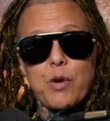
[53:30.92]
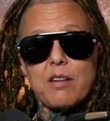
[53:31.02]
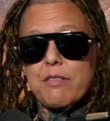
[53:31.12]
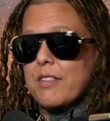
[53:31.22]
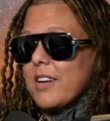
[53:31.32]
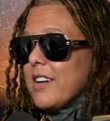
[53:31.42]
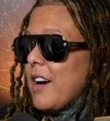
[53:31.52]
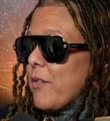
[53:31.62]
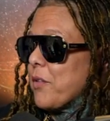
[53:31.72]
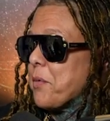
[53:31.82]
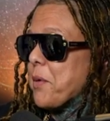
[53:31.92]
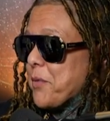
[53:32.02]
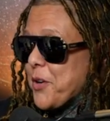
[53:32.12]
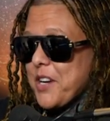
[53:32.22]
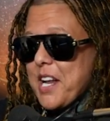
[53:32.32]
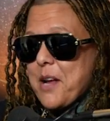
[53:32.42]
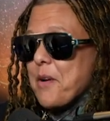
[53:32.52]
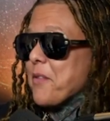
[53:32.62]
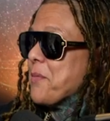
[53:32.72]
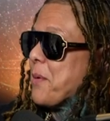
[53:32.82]
wife. I want to remember her name.
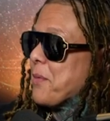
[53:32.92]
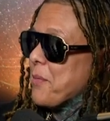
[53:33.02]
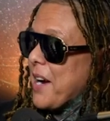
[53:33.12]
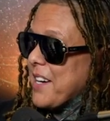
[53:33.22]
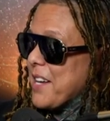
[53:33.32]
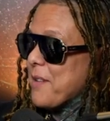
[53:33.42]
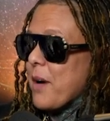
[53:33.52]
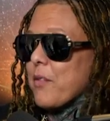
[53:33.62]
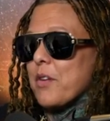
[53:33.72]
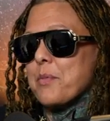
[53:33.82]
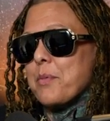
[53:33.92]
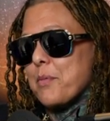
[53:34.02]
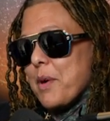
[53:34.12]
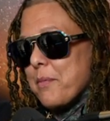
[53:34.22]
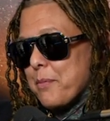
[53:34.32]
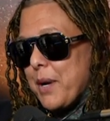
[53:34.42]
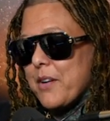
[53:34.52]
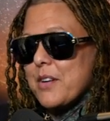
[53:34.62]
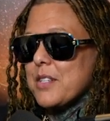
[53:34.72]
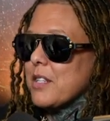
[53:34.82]
I want to remember my name. I want to remember my
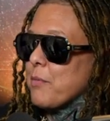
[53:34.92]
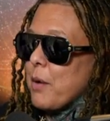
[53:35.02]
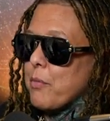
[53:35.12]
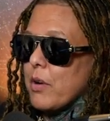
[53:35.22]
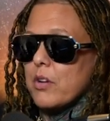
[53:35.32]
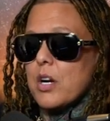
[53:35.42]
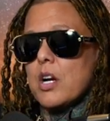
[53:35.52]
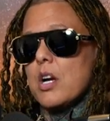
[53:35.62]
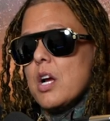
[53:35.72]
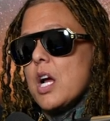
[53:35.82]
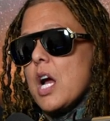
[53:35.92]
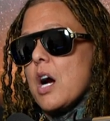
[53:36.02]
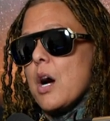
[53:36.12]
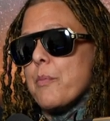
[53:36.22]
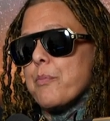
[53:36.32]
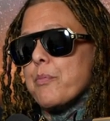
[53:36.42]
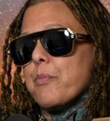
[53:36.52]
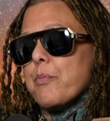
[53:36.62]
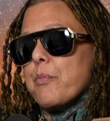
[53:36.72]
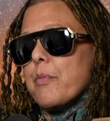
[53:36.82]
parents and my brother. Um,
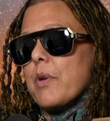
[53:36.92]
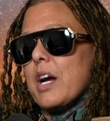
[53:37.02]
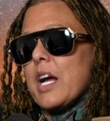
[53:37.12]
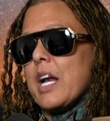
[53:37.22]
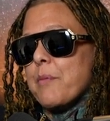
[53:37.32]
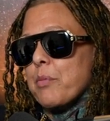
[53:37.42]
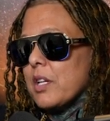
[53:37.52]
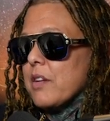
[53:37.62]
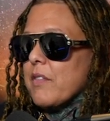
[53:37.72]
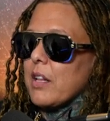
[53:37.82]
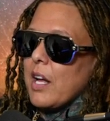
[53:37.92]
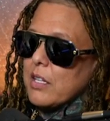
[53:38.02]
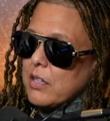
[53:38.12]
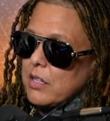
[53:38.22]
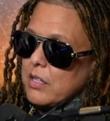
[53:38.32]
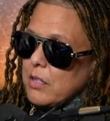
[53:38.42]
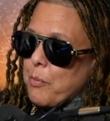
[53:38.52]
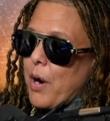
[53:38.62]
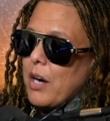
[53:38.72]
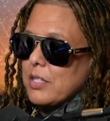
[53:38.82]
and I believe that like
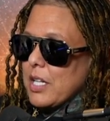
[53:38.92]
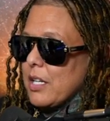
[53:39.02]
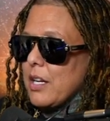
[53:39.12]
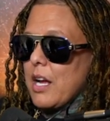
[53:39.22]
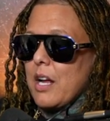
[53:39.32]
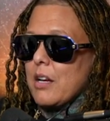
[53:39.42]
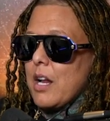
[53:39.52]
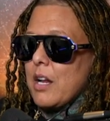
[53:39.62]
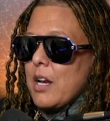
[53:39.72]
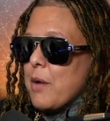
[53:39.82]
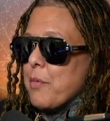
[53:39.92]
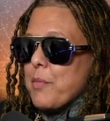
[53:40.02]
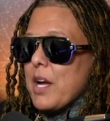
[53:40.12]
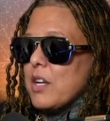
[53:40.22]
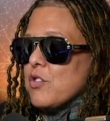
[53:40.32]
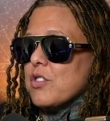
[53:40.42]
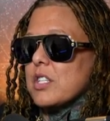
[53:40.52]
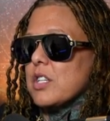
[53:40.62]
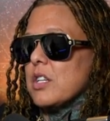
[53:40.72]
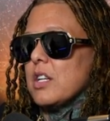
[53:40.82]
boxing and and MMA
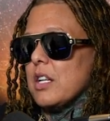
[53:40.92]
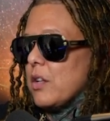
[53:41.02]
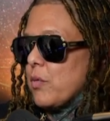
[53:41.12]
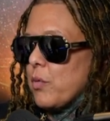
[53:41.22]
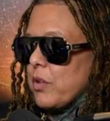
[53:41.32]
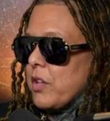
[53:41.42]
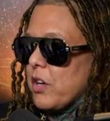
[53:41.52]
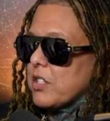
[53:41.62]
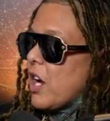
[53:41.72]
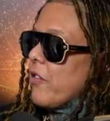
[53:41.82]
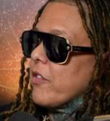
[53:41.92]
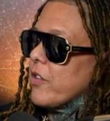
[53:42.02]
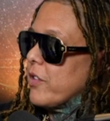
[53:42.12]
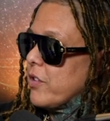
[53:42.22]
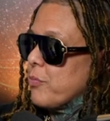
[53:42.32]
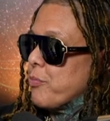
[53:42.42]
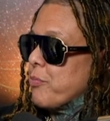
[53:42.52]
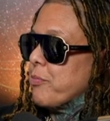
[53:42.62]
just it, that's covered to